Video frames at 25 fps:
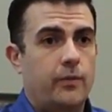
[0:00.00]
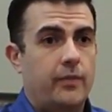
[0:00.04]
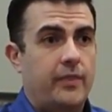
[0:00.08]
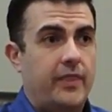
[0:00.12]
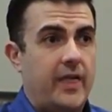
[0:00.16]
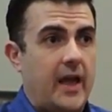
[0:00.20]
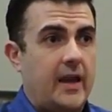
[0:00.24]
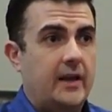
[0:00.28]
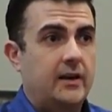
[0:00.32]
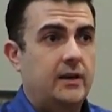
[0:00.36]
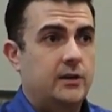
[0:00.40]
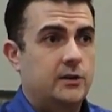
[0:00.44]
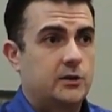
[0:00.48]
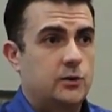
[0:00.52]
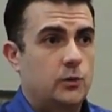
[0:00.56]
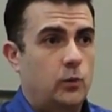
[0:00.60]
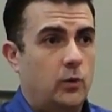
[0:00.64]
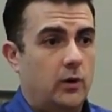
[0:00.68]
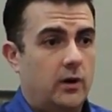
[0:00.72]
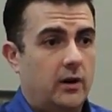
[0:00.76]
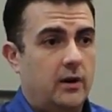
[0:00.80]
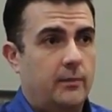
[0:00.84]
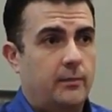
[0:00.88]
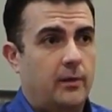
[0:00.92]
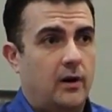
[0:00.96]
They need to
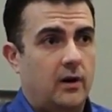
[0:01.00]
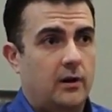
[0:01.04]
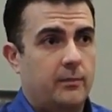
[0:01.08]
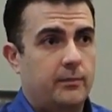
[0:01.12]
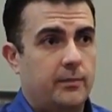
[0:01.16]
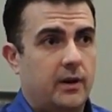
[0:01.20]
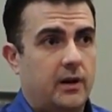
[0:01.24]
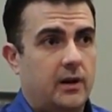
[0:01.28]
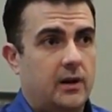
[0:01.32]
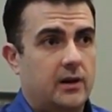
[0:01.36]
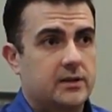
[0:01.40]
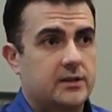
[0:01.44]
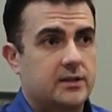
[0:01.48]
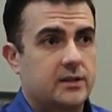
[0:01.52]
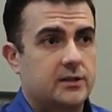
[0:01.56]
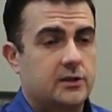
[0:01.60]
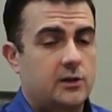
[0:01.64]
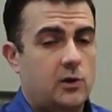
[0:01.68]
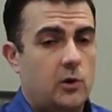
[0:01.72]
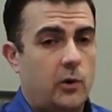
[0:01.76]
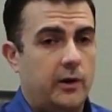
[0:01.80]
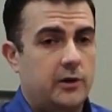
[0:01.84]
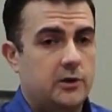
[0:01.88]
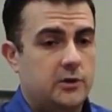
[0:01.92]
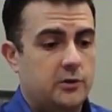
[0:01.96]
worry about it because it's
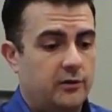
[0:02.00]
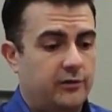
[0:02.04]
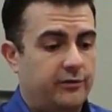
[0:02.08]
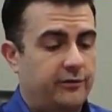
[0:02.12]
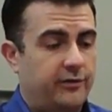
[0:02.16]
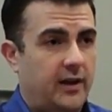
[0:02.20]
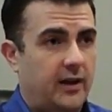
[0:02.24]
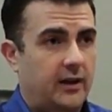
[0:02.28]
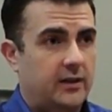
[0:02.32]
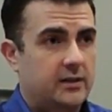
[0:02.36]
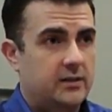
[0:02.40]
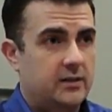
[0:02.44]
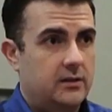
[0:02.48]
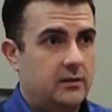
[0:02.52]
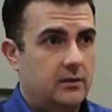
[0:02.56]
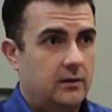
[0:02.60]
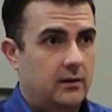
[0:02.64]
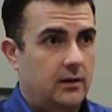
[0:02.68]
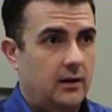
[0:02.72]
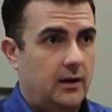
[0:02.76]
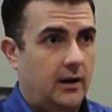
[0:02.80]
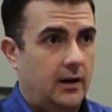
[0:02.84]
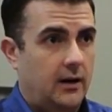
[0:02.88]
going to affect